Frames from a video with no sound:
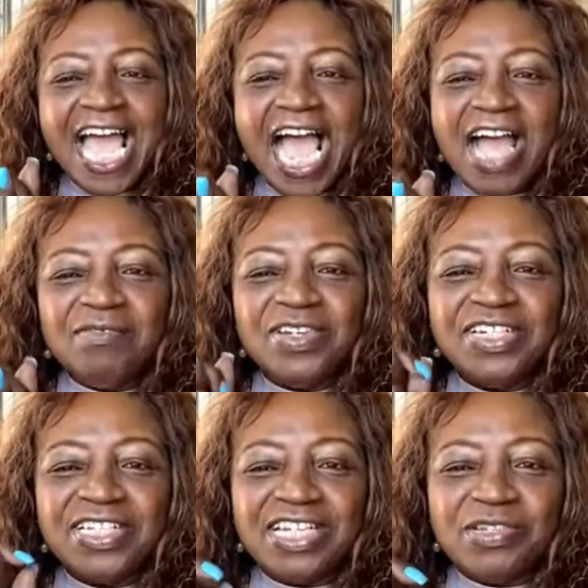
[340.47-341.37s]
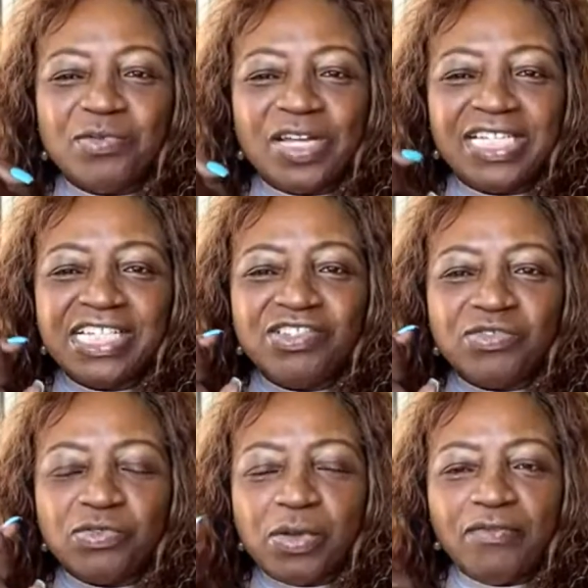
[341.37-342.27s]
I'm going to tell you what these
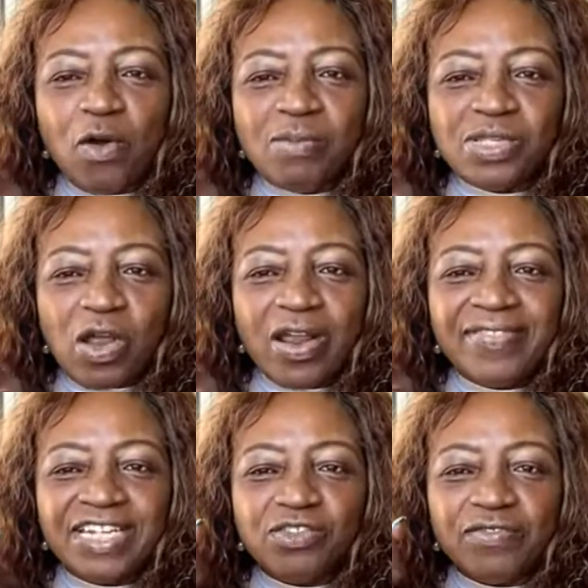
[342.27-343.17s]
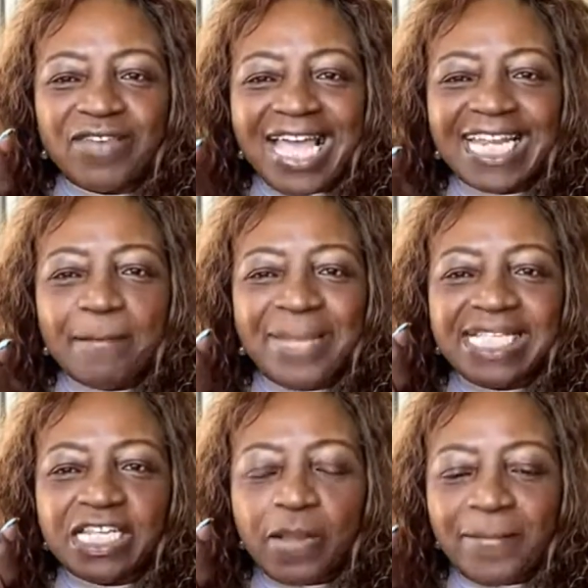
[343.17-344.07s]
forms are that you're filing based
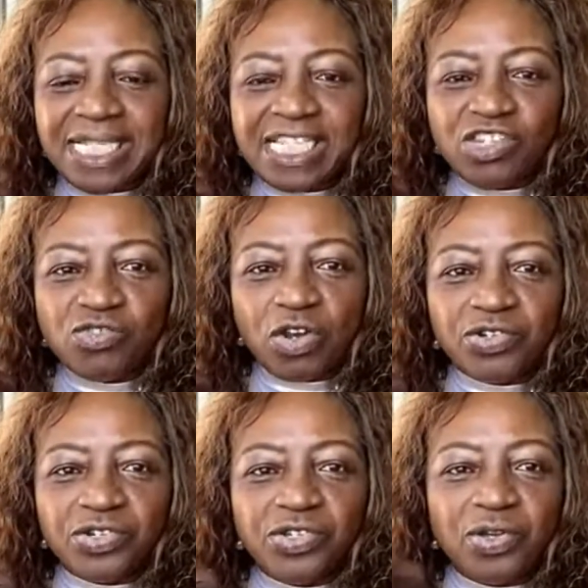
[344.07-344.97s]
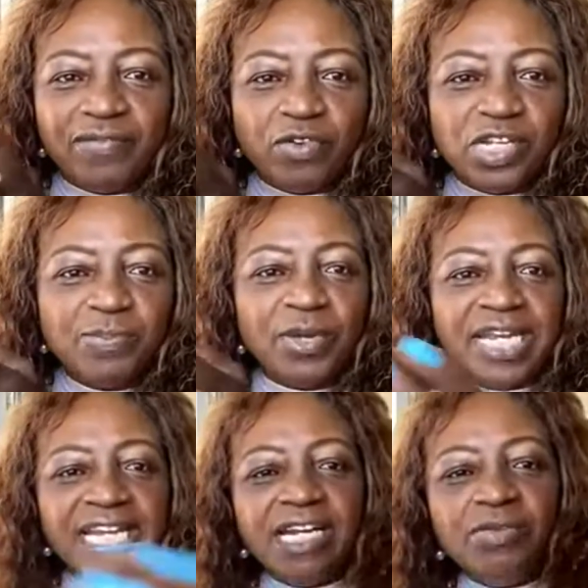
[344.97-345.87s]
on your business structure. So the first point
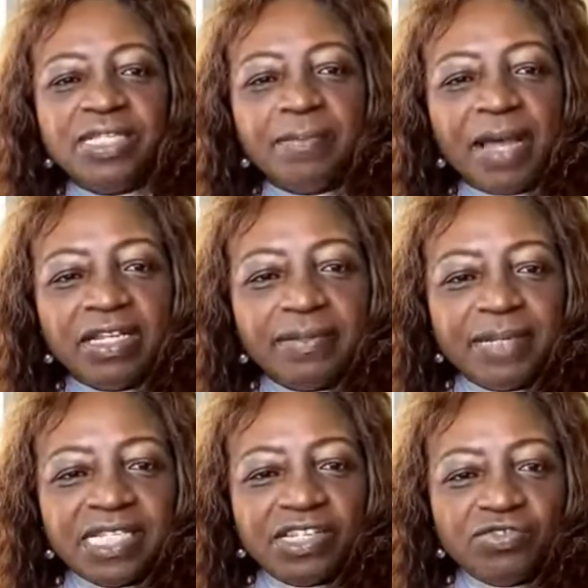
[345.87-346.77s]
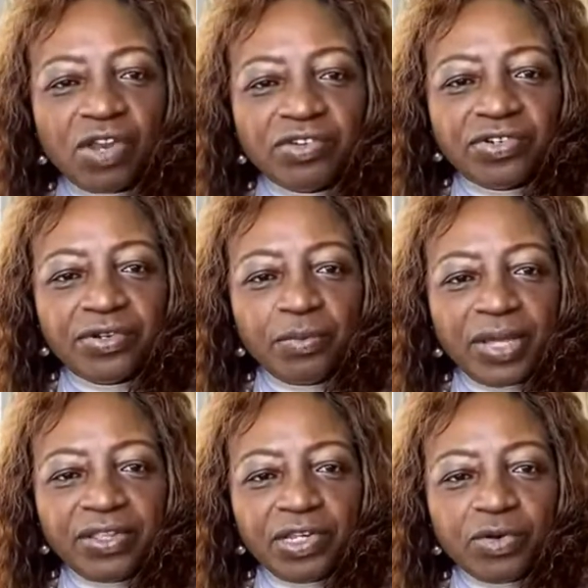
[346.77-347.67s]
here was about the business structure,
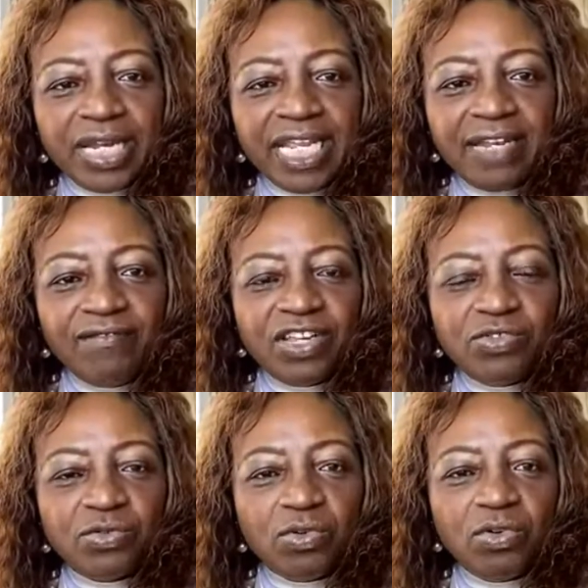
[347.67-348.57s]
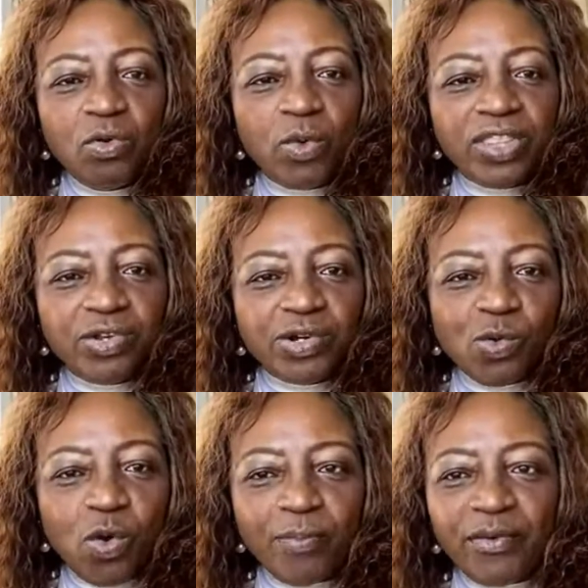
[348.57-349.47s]
whether you're an individual, whether you're a
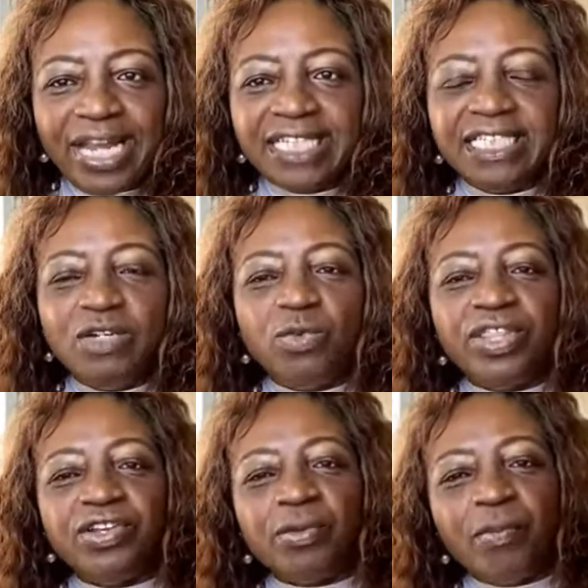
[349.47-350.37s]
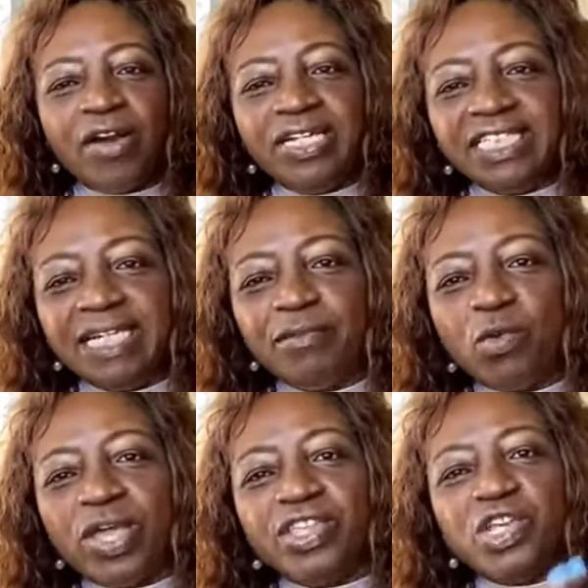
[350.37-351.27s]
corporation, whether you're a partnership, or
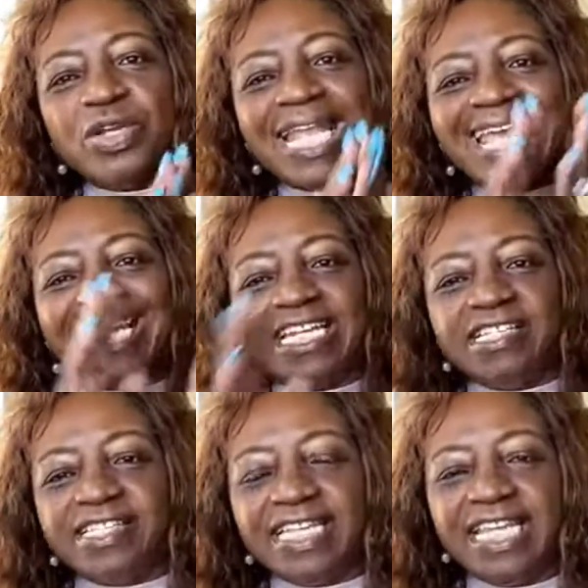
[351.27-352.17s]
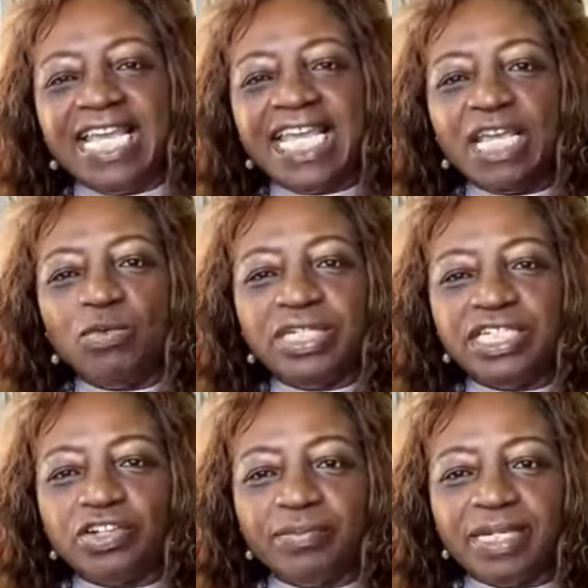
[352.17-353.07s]
whether you're an LLC, it will
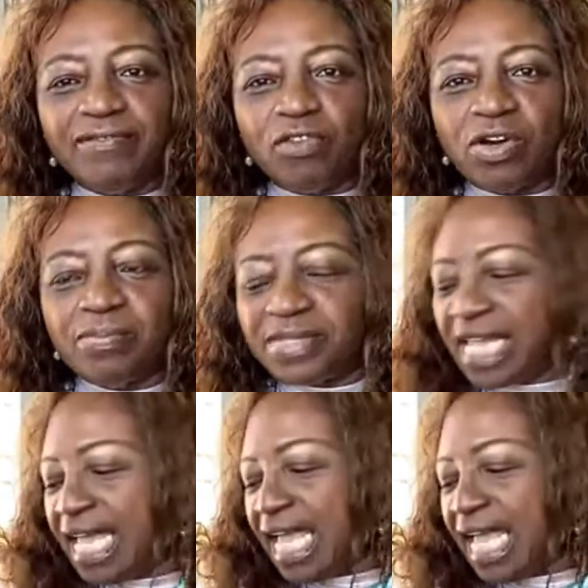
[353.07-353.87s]
determine the forms.